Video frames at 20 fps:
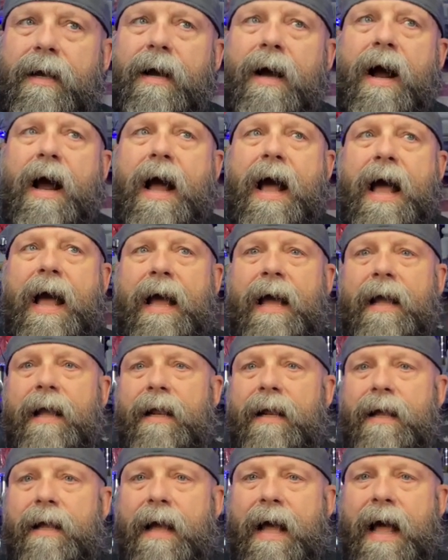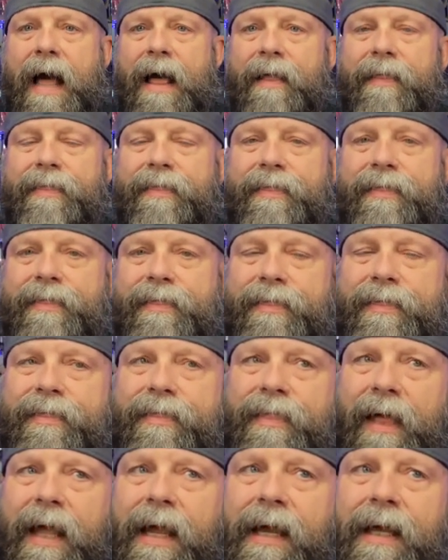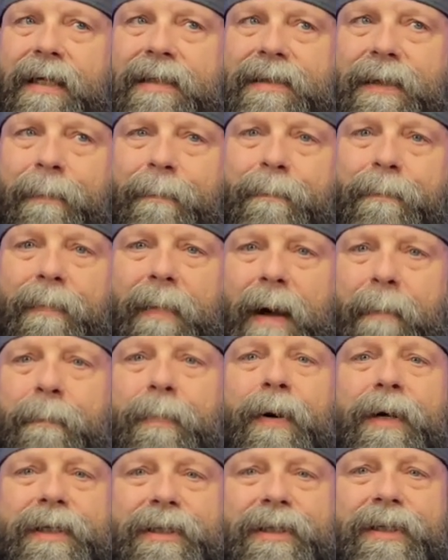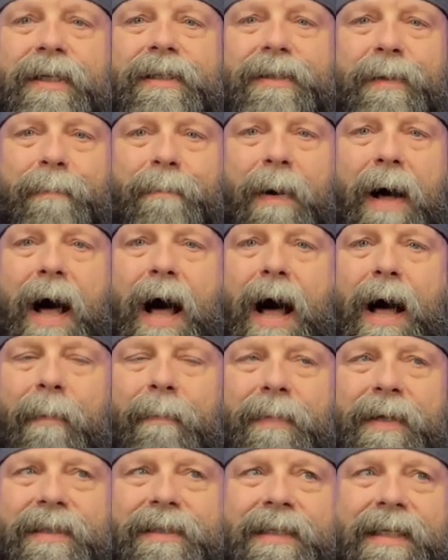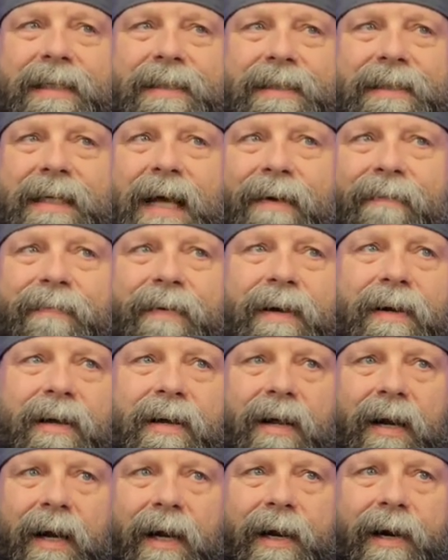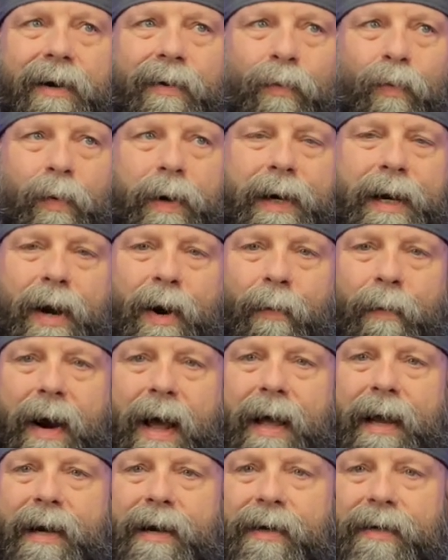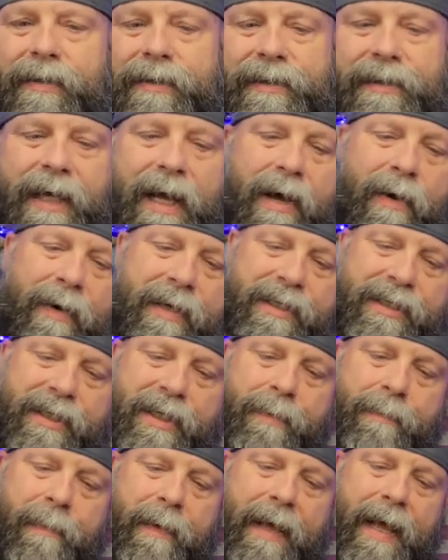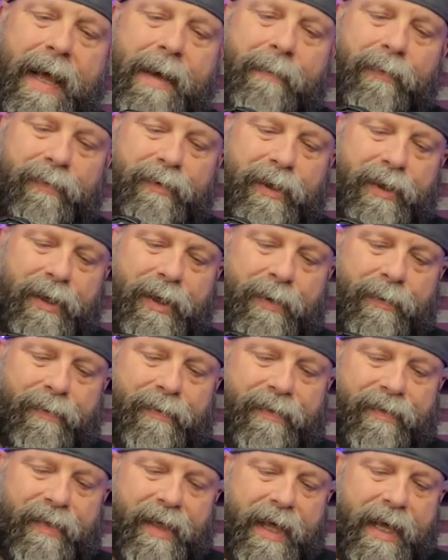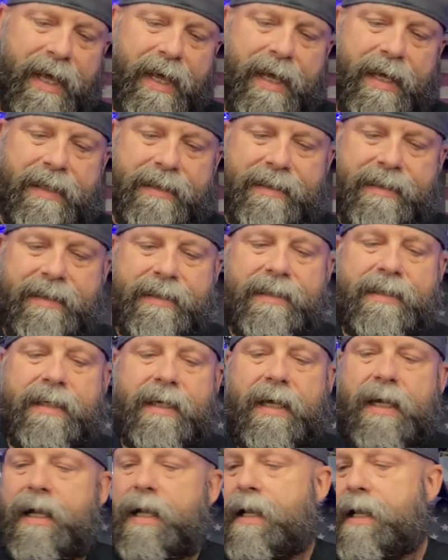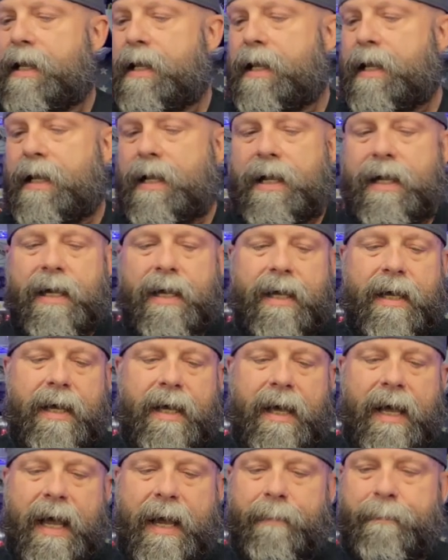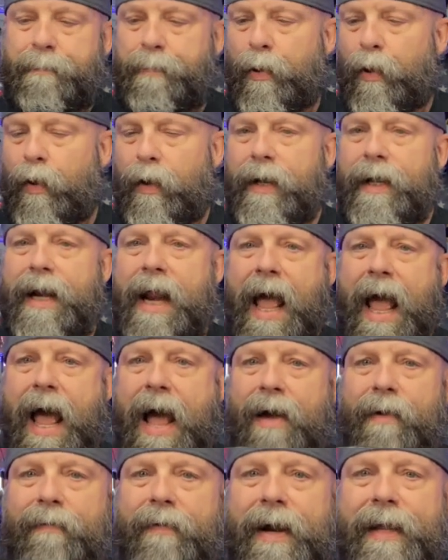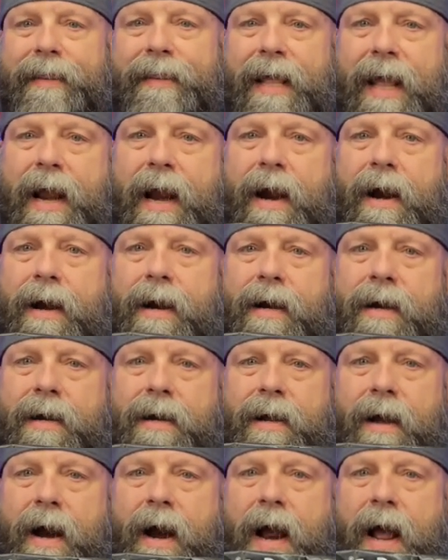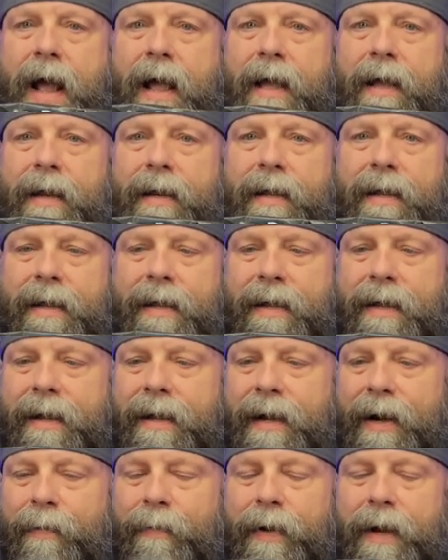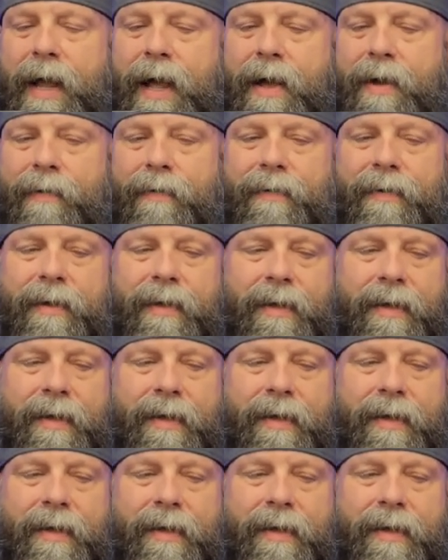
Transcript: I I think it's a, I'm pretty sure it's a pop just because I feel a clear window right here. So I should be able to do this and pull it out right there. All right. Here we go.